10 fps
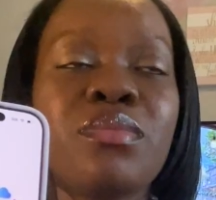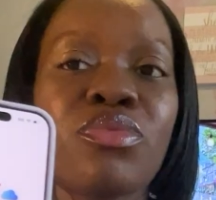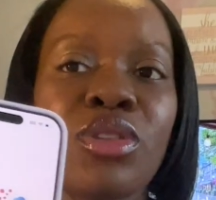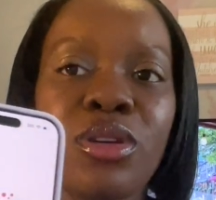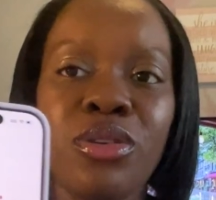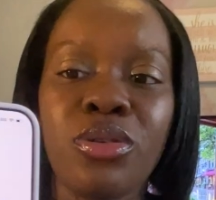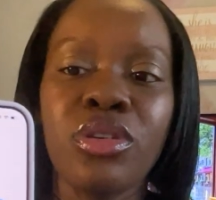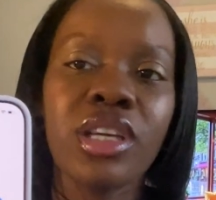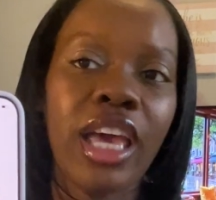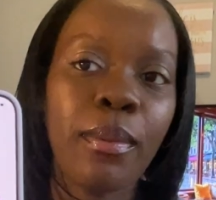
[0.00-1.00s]
the dual
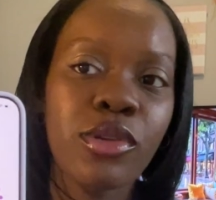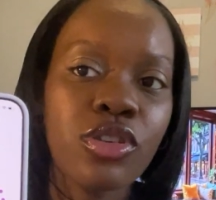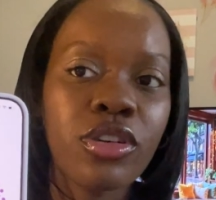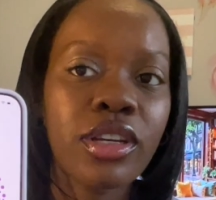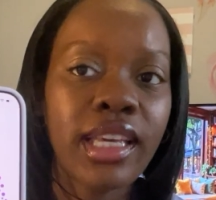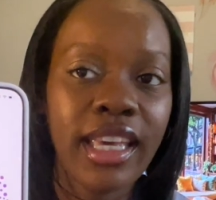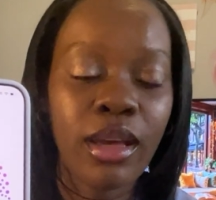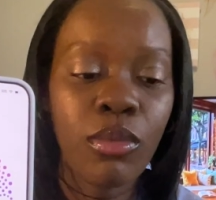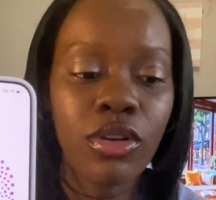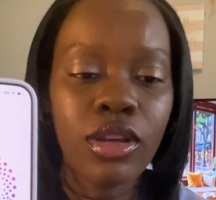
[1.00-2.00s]
capture
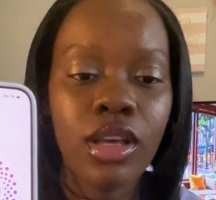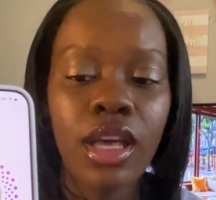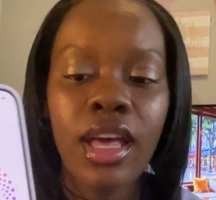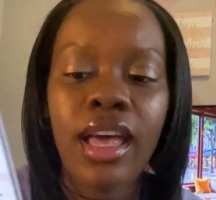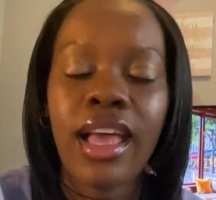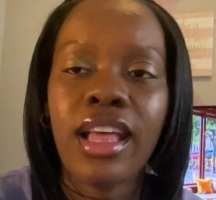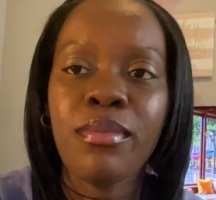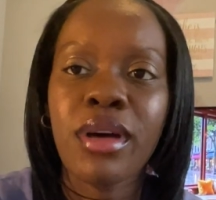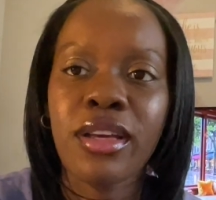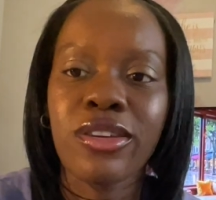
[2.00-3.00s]
camera and
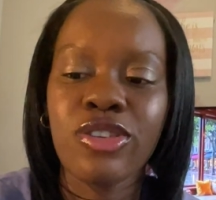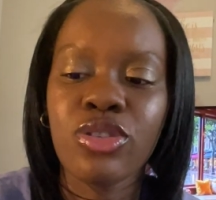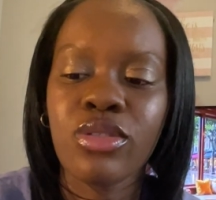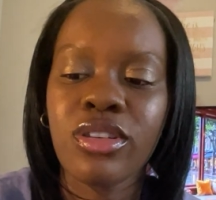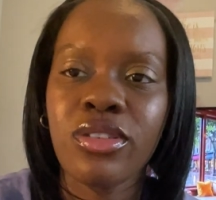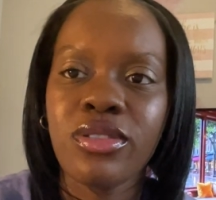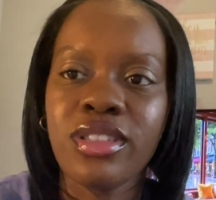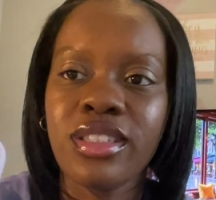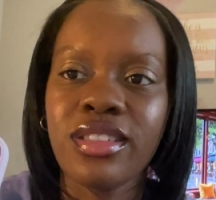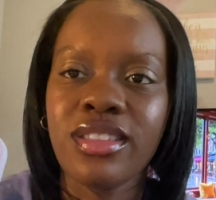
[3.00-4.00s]
my
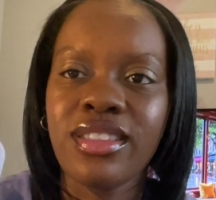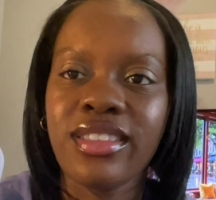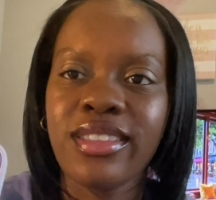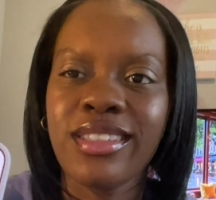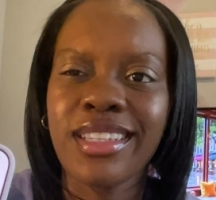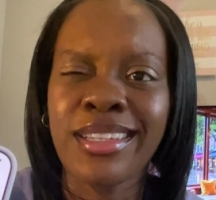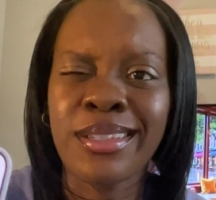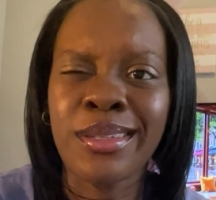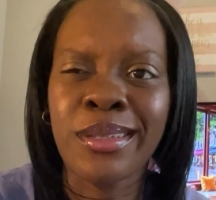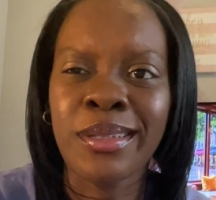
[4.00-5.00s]
controls
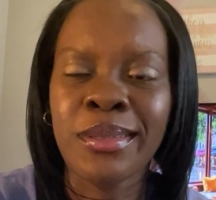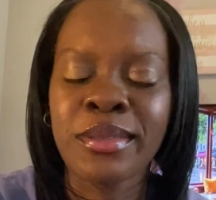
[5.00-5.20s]
center